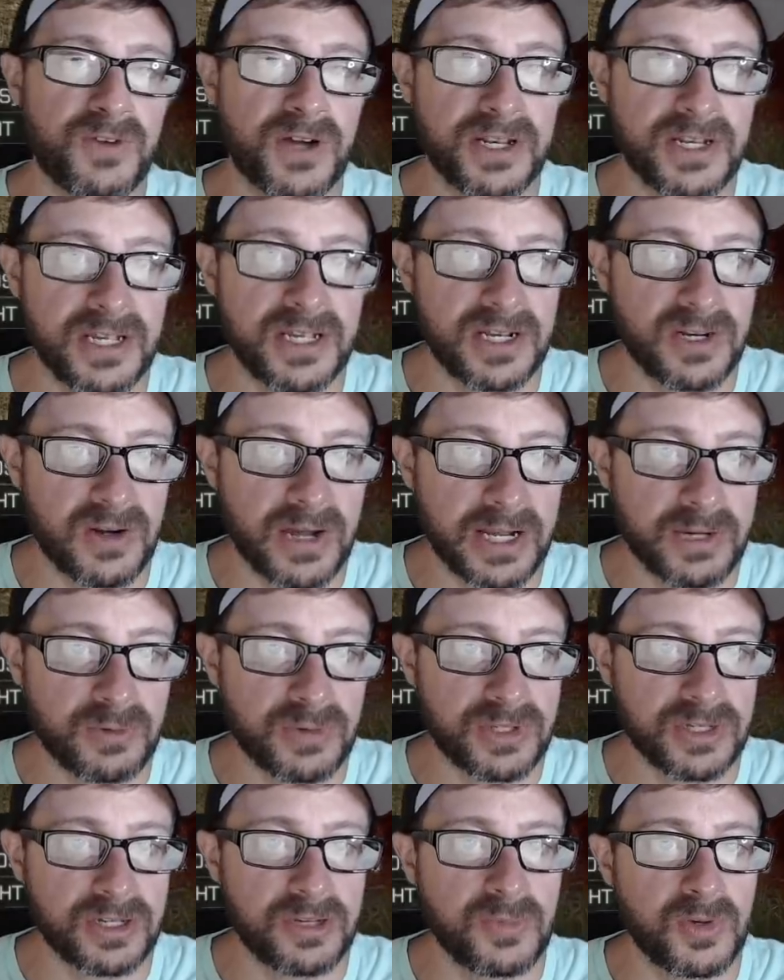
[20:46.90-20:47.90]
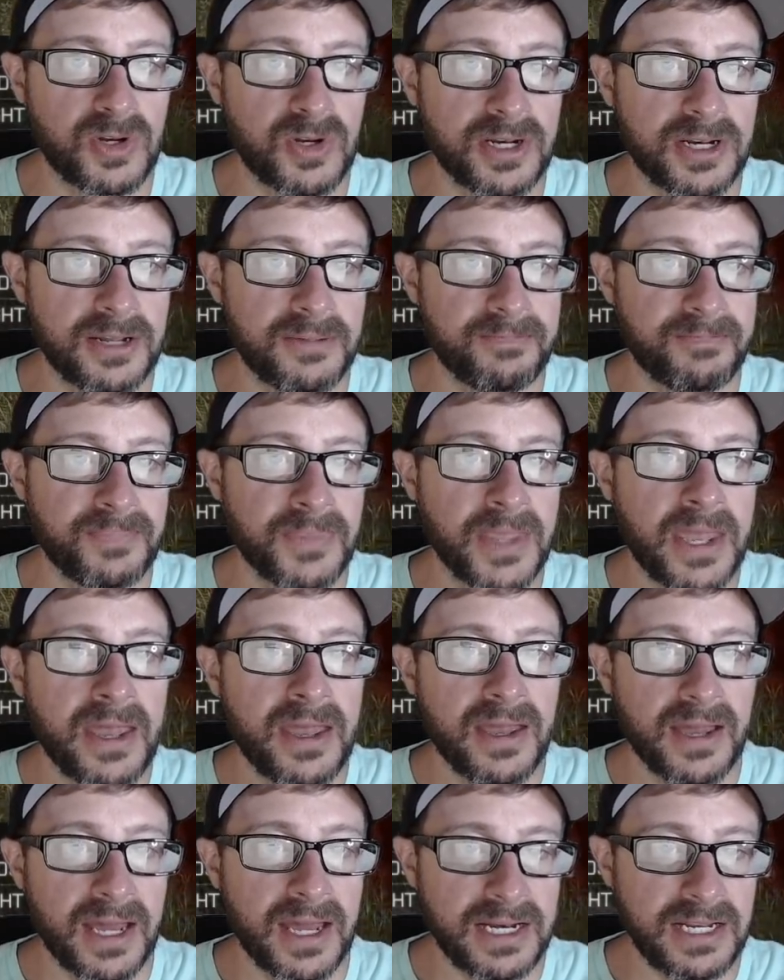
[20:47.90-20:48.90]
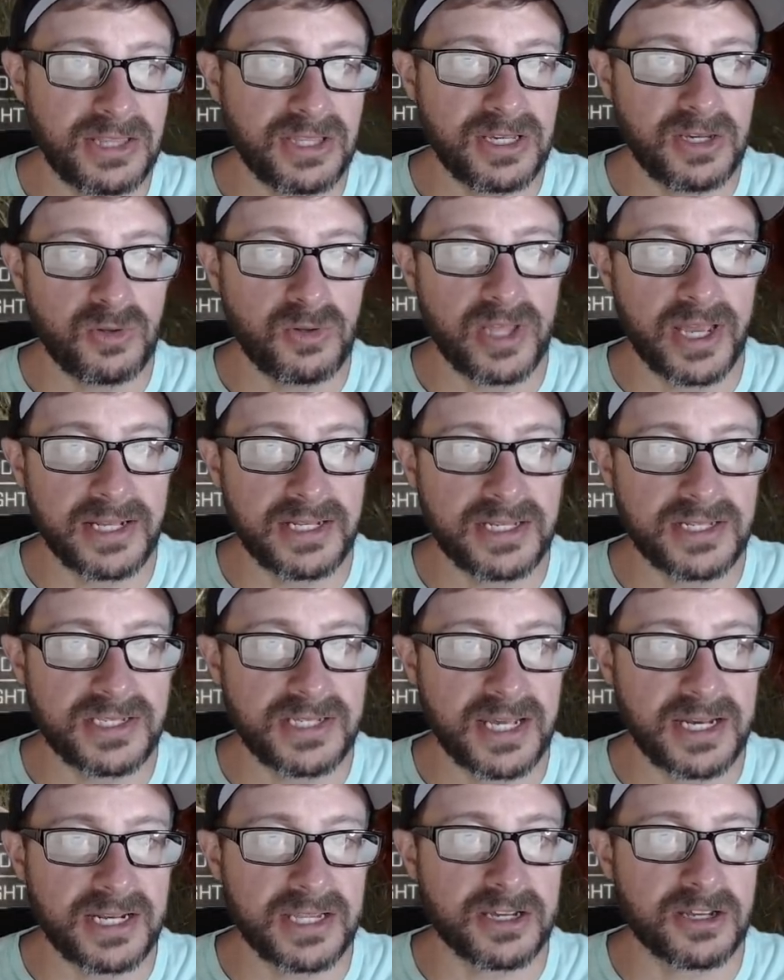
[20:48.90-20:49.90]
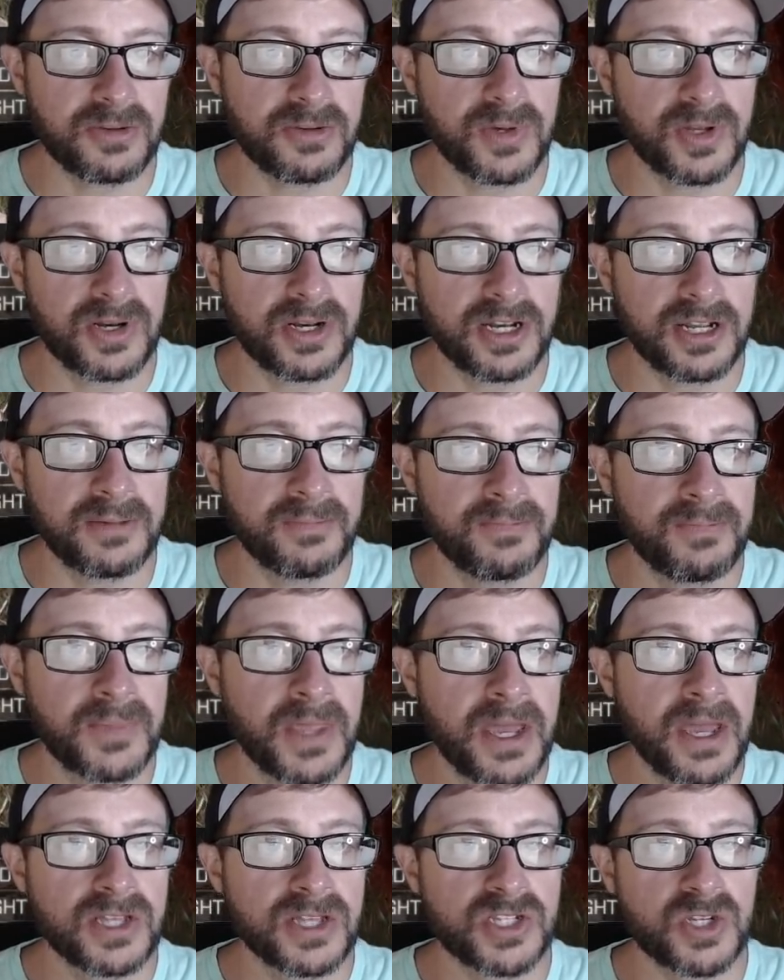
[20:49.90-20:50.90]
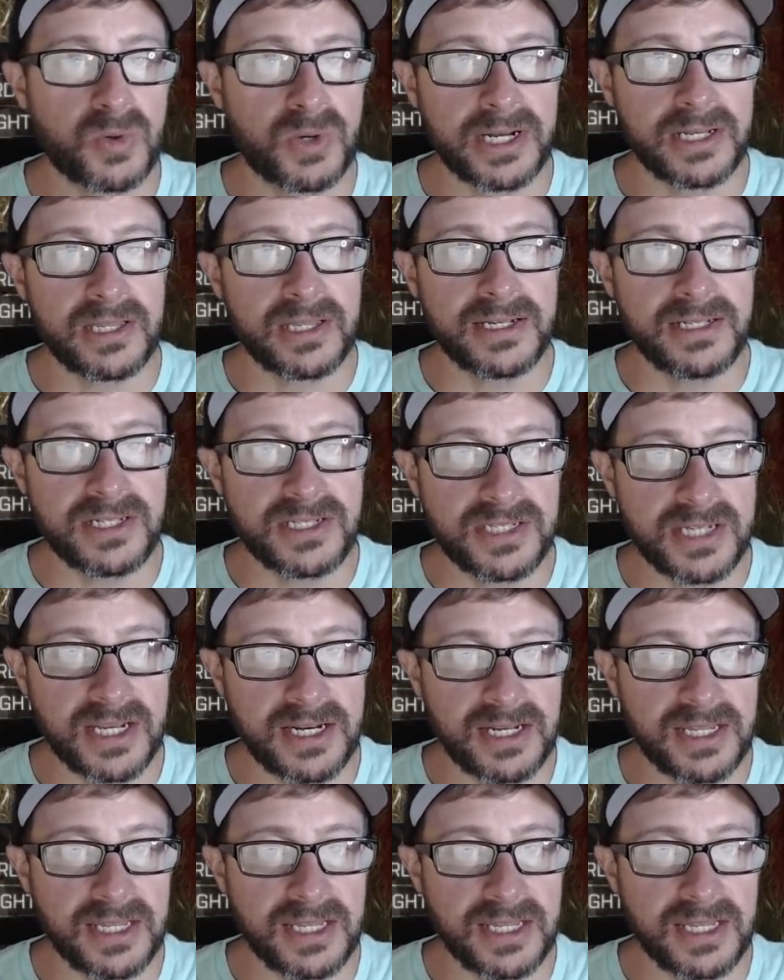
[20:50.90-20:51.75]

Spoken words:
fun to interact with the community. Anything you'd like to say to the community? So what I'd like to say